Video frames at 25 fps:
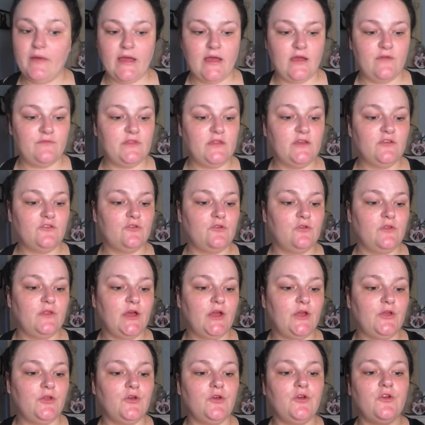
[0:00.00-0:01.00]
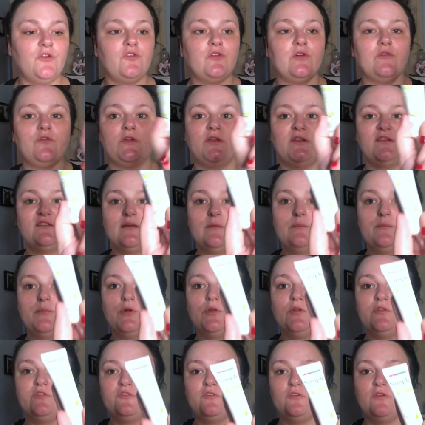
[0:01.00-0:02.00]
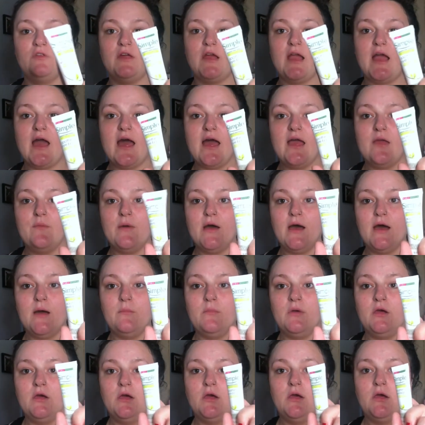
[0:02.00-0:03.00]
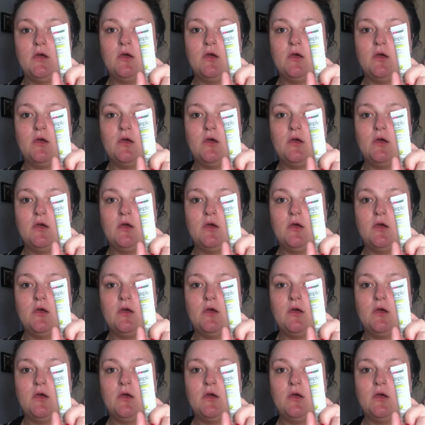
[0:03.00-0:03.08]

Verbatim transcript: I have these two that I use. So I've got the Simple Soothing Eye Balm,